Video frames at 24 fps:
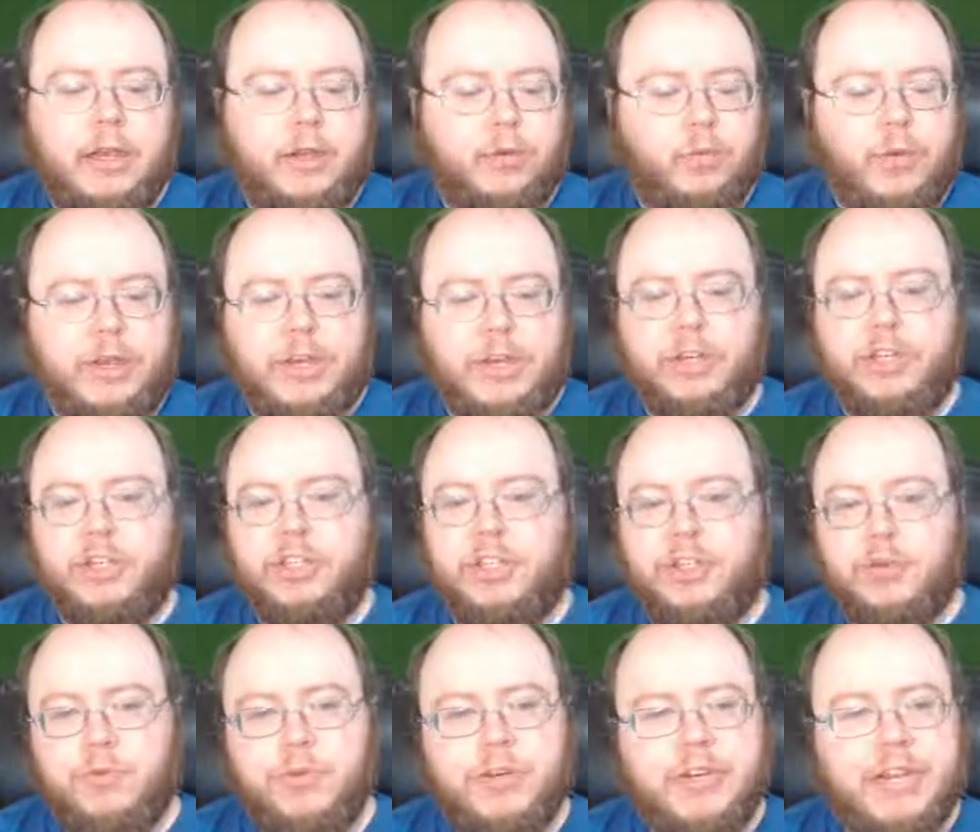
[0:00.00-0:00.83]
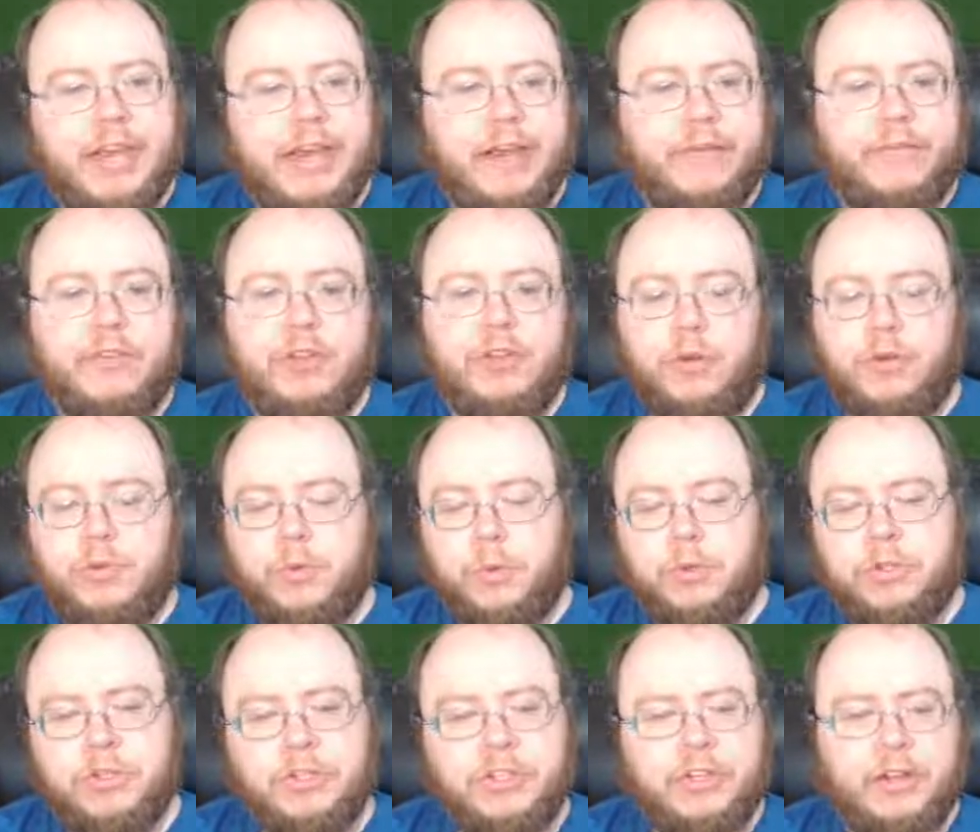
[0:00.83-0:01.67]
We can just do diffs, all
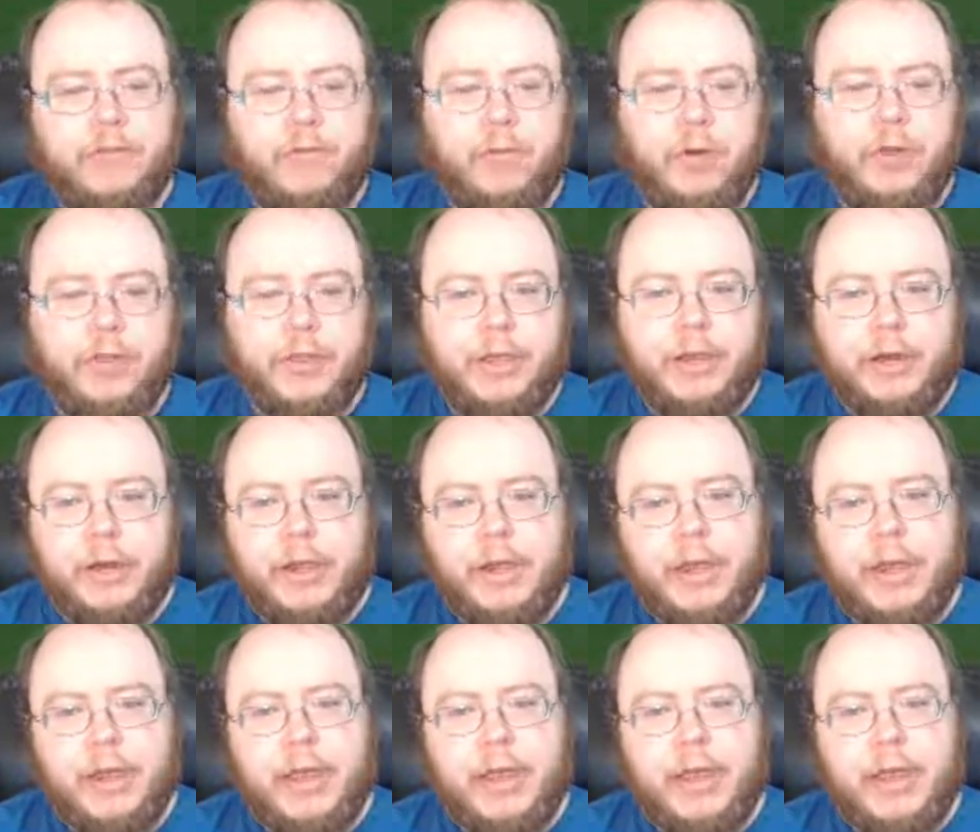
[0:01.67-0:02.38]
sorts of stuff with it.